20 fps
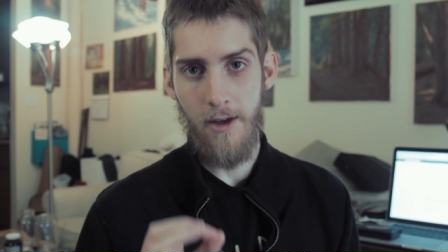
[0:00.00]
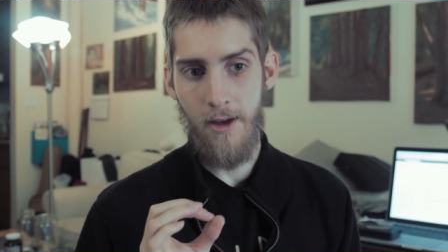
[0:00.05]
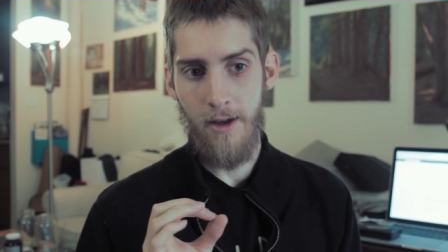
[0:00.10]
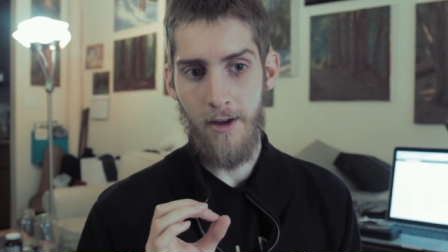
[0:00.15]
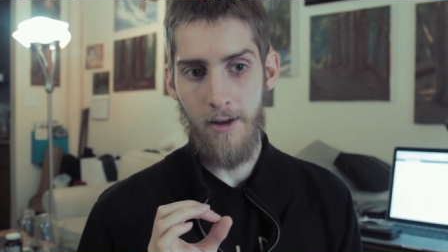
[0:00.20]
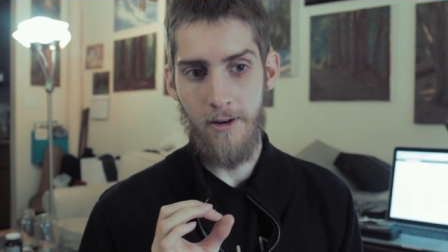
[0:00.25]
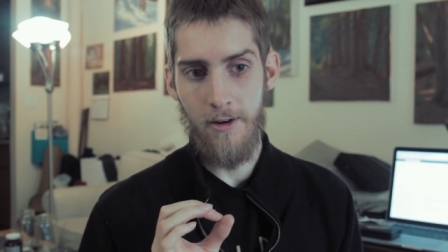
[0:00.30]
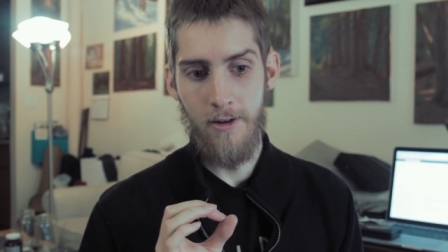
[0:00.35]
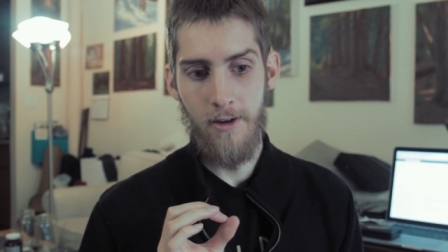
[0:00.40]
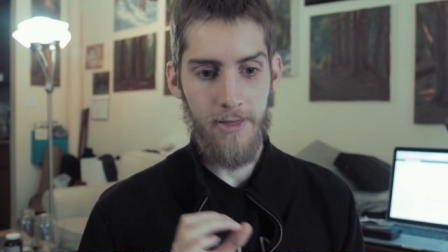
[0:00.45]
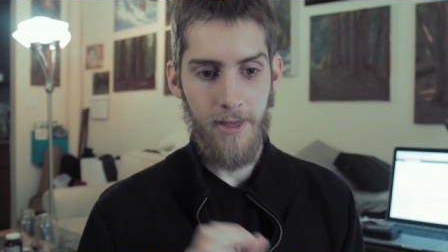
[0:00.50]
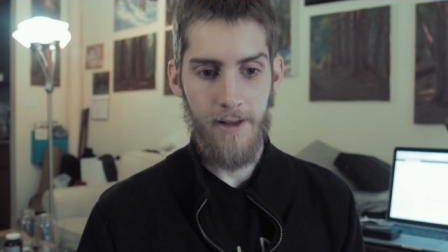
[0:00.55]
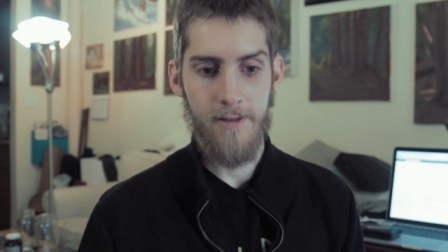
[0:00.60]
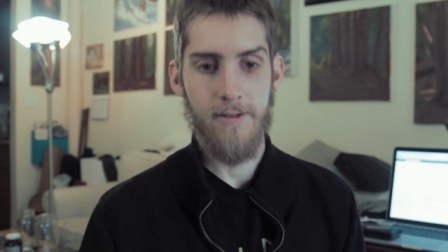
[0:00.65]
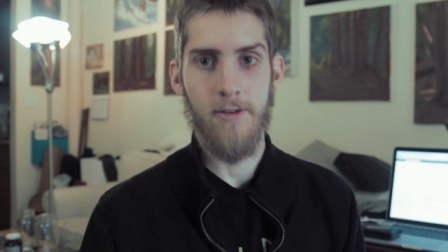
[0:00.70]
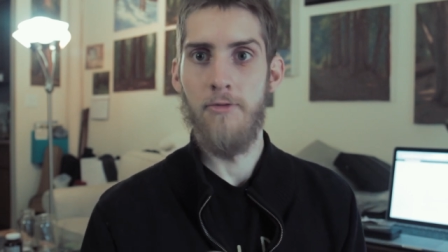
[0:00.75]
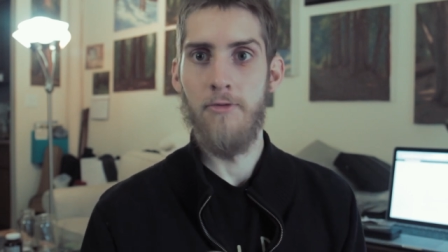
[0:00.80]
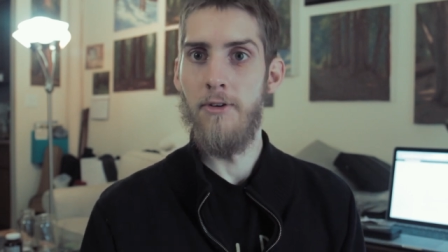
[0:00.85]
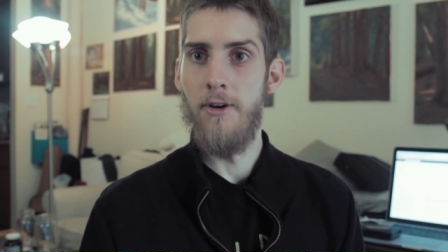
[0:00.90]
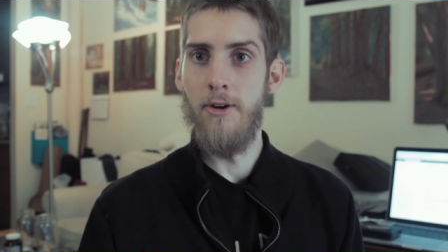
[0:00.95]
And
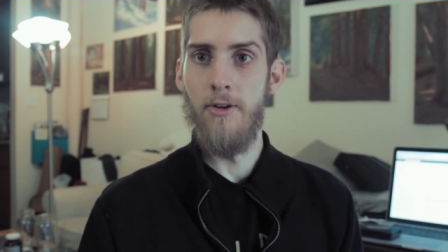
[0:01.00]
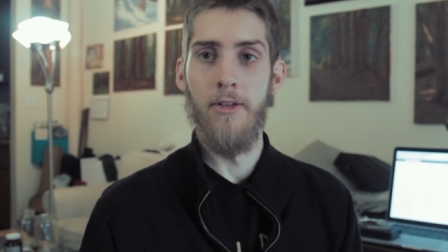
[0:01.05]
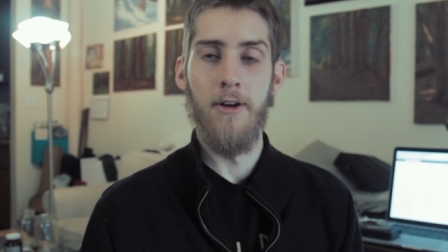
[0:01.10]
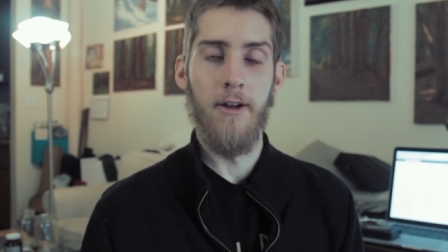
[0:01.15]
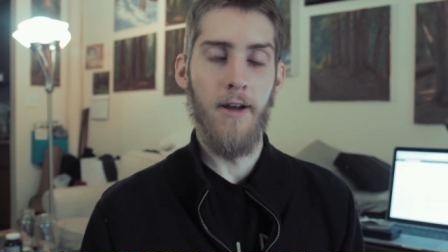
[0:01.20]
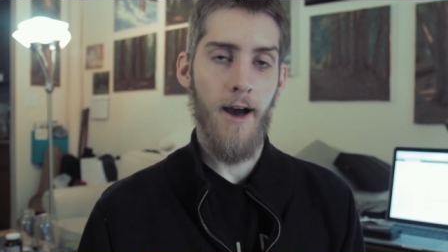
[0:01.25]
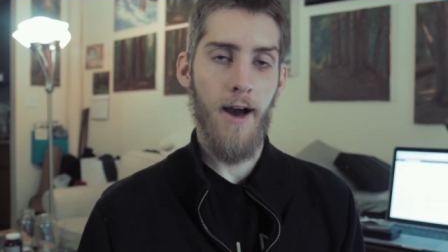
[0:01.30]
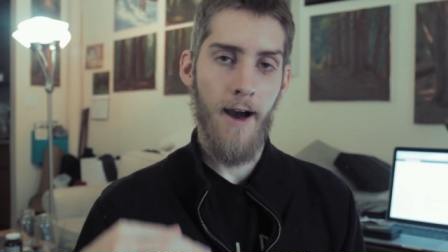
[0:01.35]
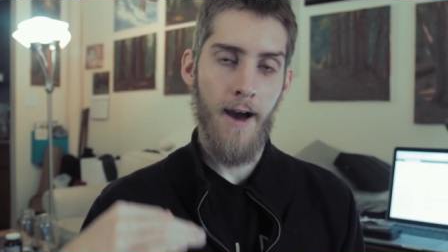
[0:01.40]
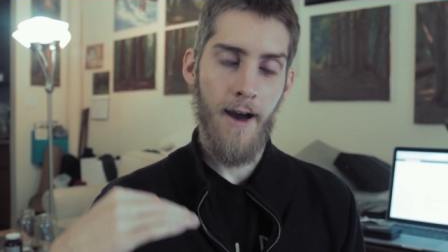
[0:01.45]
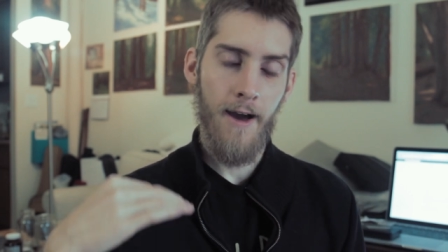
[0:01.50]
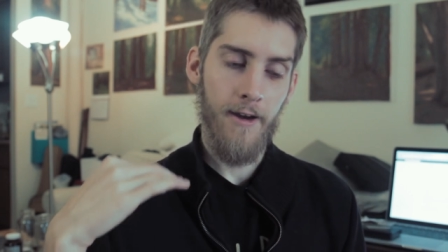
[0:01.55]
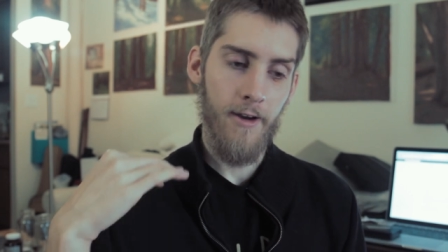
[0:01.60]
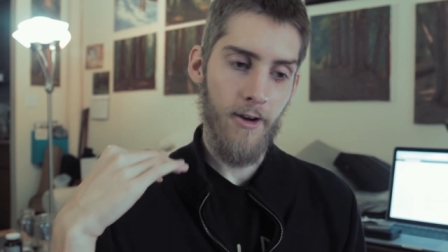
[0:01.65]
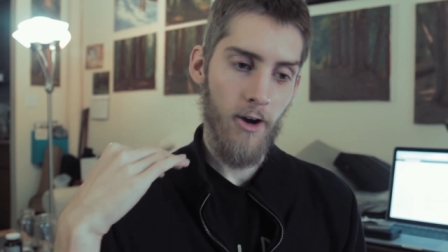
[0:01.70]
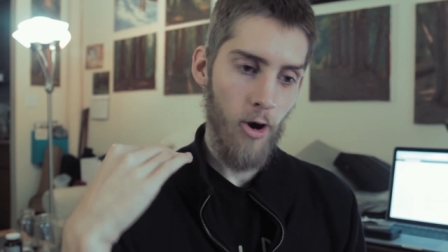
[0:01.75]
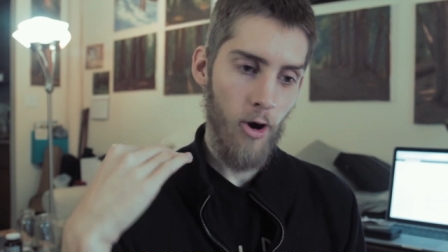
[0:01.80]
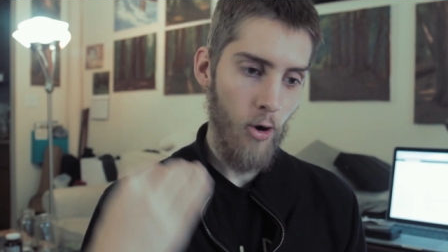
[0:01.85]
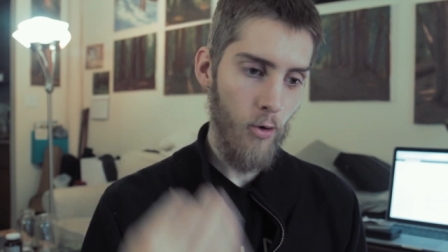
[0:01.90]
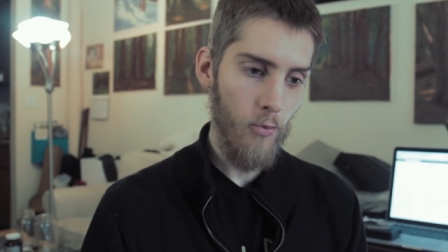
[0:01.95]
that's a fear that I
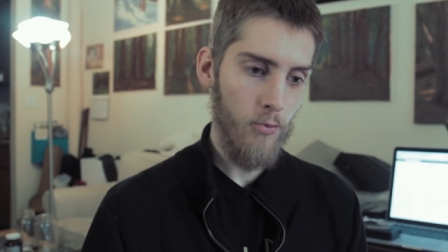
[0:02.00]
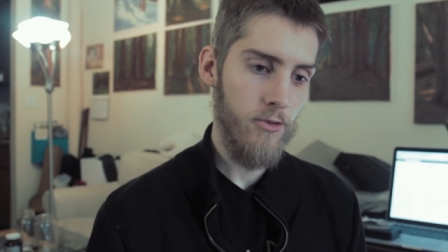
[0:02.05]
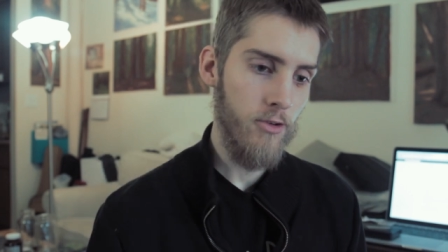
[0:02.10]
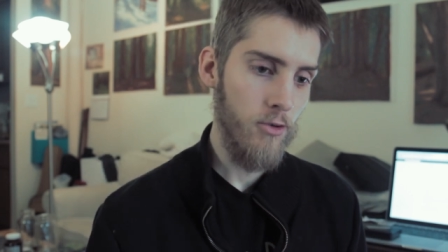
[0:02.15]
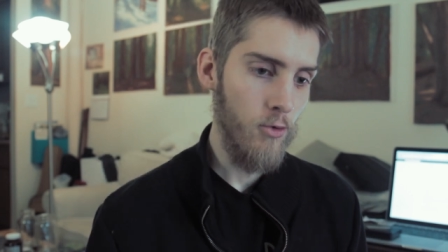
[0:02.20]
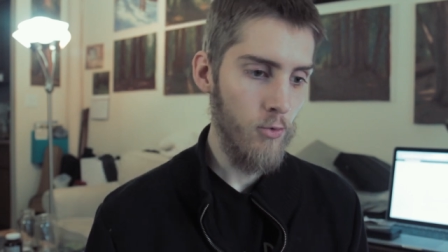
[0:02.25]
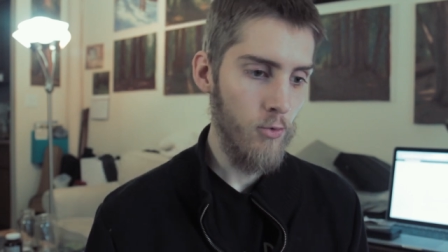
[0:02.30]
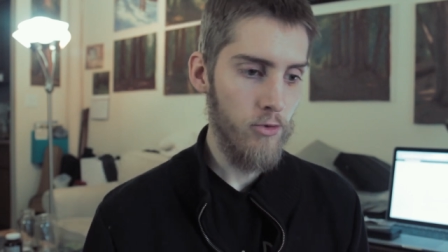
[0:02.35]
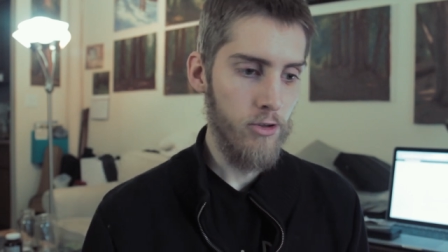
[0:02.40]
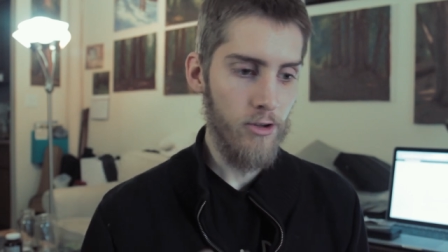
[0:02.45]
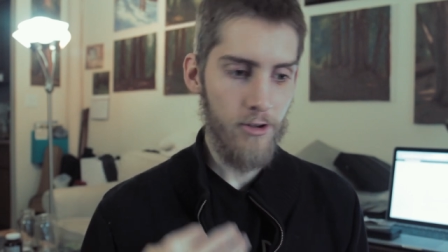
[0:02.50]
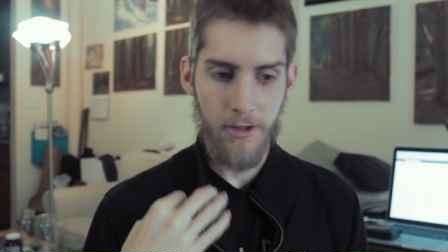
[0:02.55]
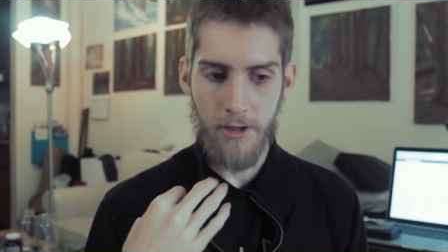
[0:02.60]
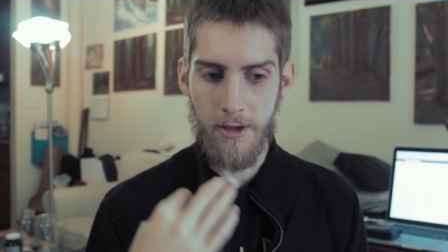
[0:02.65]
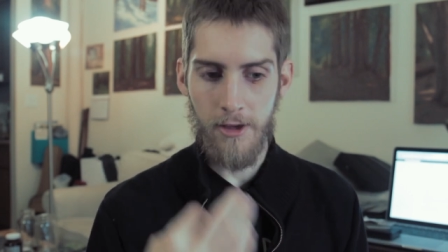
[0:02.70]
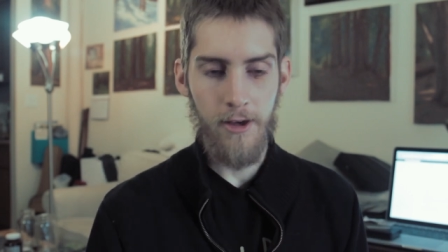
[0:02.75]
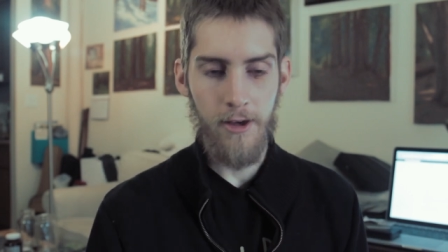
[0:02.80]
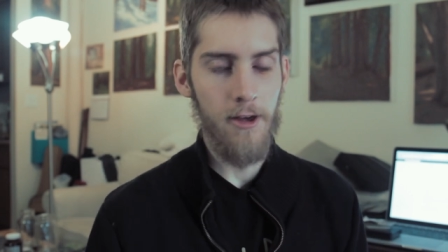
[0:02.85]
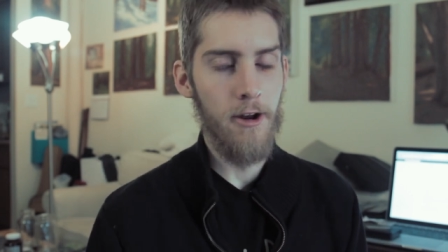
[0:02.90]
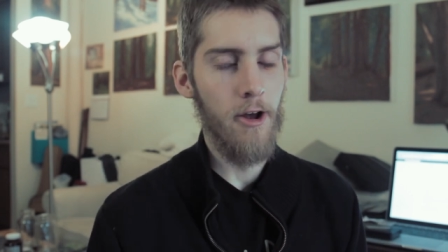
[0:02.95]
hope to
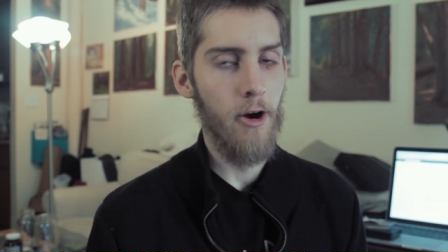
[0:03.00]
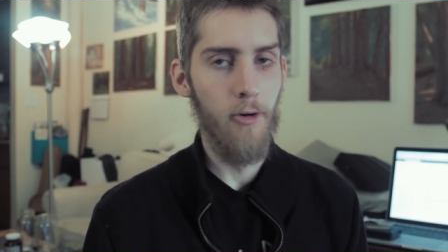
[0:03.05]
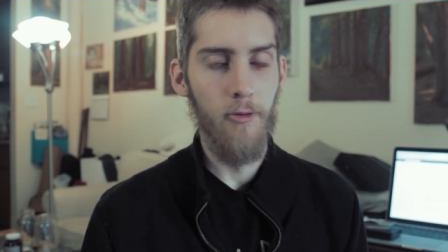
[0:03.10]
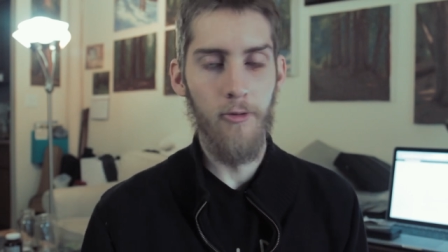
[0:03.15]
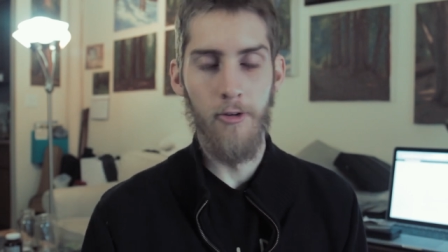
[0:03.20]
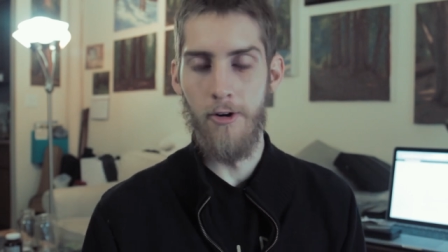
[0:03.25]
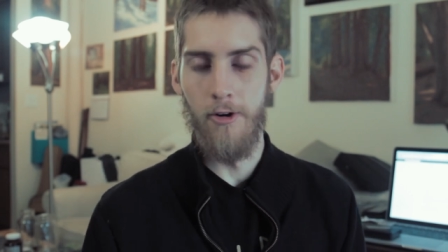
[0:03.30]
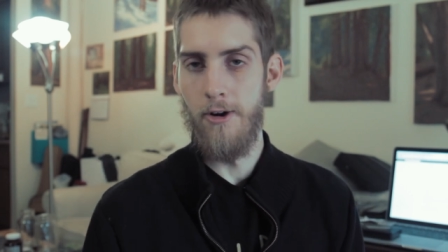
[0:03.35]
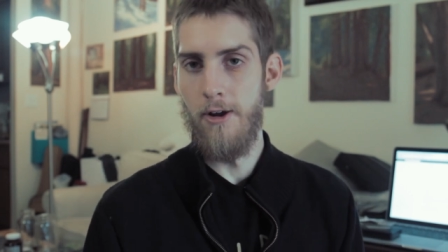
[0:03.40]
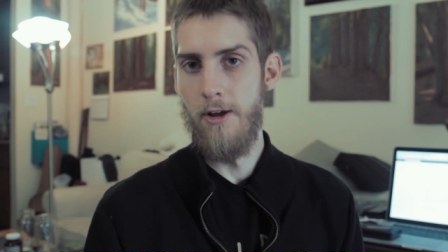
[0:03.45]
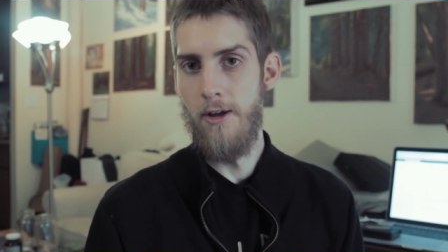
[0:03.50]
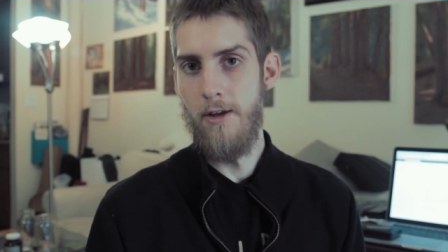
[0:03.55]
just get over